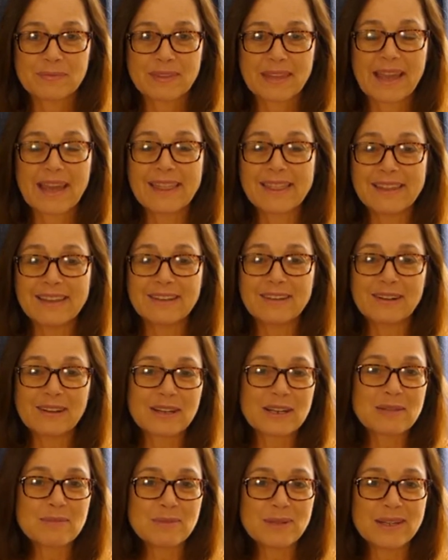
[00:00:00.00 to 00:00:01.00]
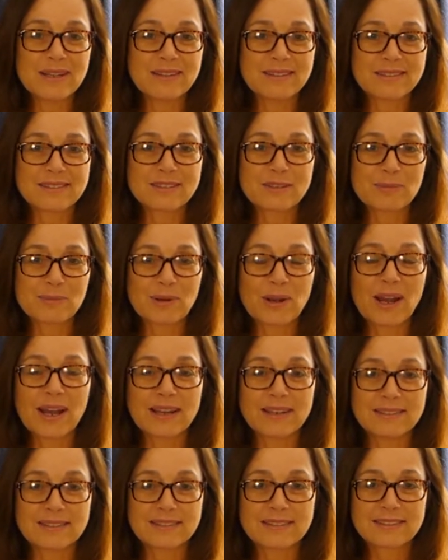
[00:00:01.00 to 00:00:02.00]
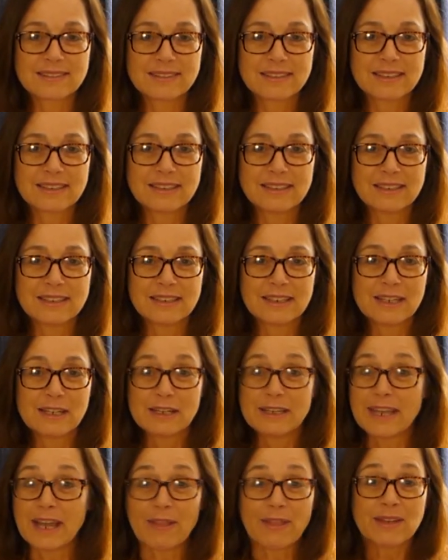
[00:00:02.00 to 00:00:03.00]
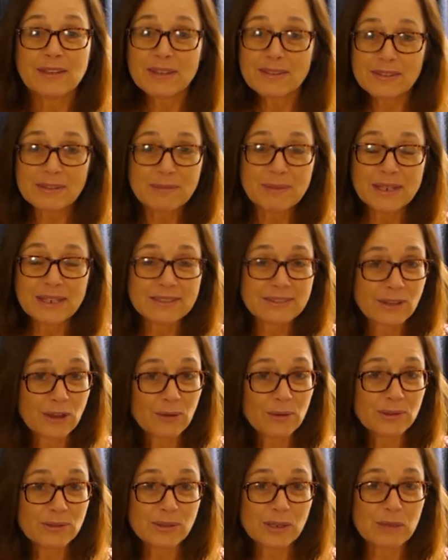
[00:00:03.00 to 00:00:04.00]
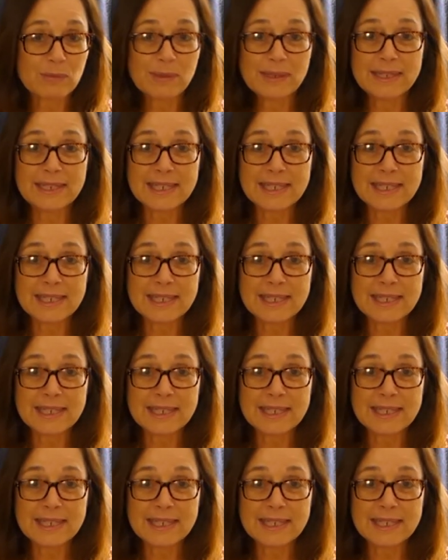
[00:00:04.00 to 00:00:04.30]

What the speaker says: I think you're going to be surprised. Now, that doesn't mean it's always going to be